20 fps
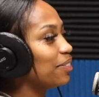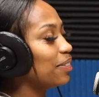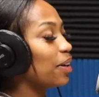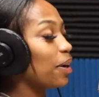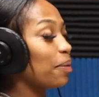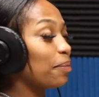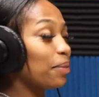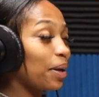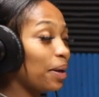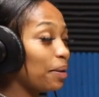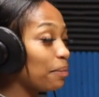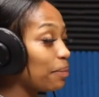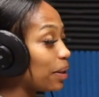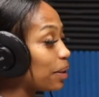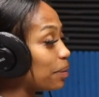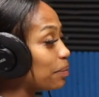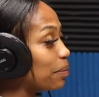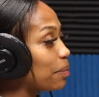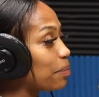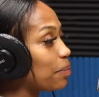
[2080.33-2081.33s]
We gonna become
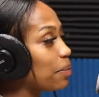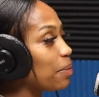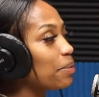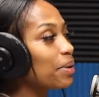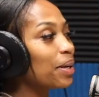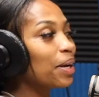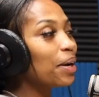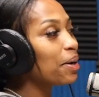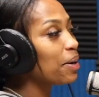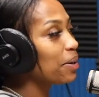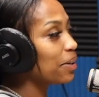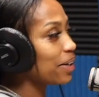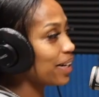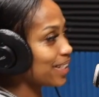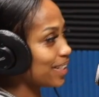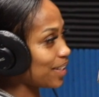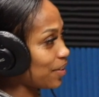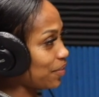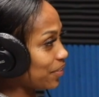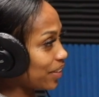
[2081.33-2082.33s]
better people, and we gonna hold
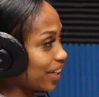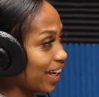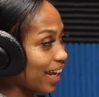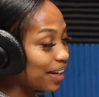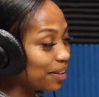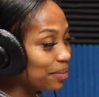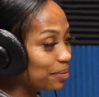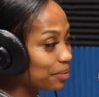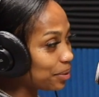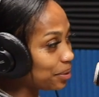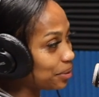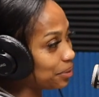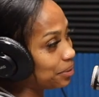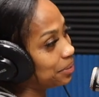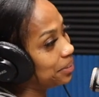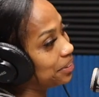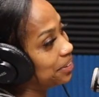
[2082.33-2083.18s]
ourselves accountable.